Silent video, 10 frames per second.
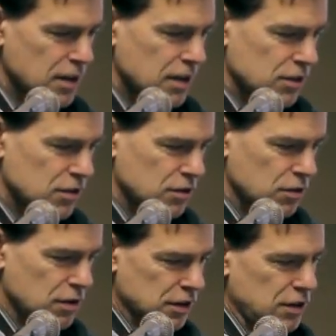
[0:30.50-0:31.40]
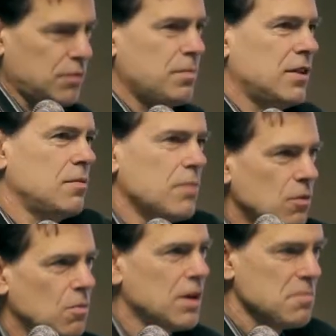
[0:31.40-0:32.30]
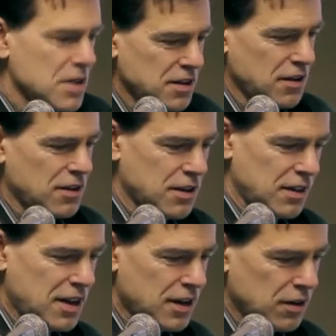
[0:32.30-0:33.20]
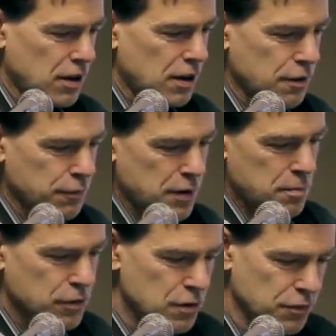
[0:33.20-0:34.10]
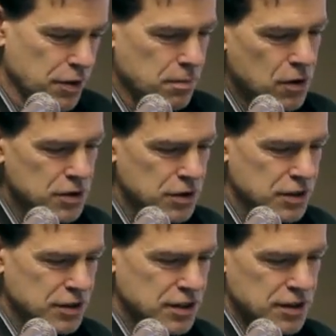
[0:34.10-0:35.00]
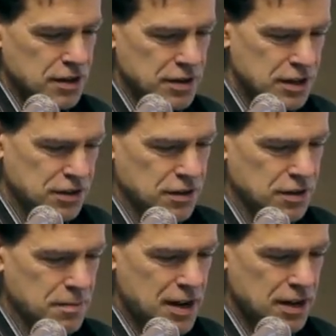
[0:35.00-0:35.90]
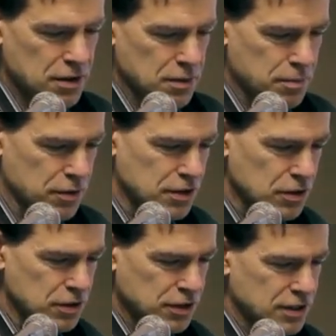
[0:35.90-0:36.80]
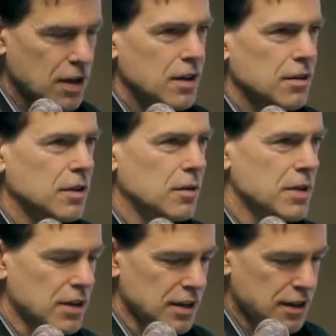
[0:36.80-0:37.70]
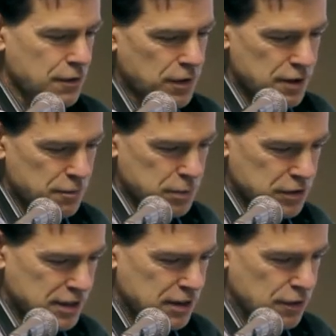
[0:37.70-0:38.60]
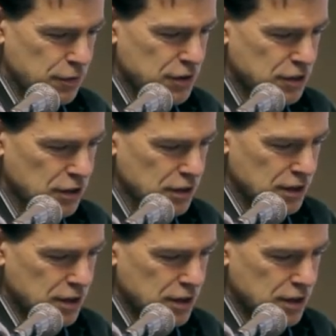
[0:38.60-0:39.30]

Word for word: So I'm going to spend about one minute on that. I've improved the motors. They're easier to make or produce. They'll be 95% efficient